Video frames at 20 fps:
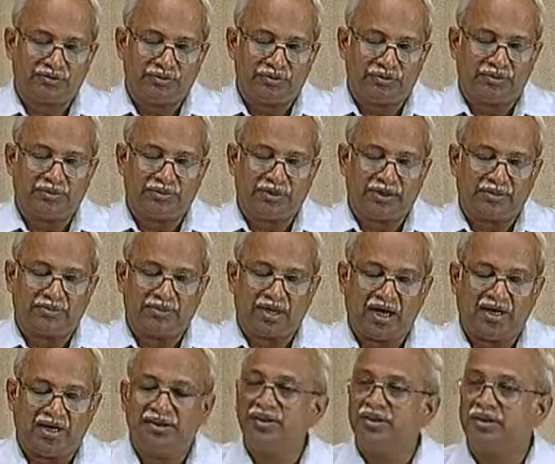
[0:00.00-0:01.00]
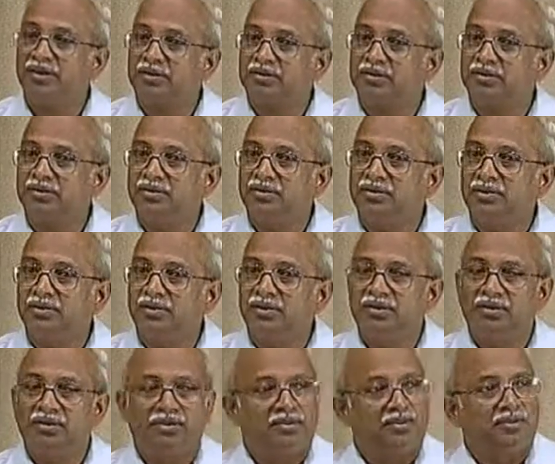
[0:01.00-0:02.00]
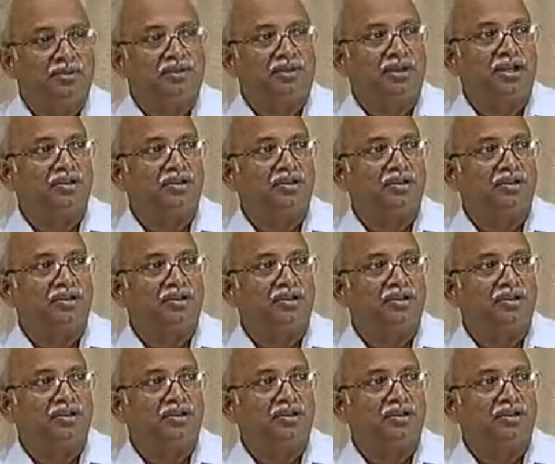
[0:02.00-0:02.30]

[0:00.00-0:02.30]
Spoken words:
will become high here. Can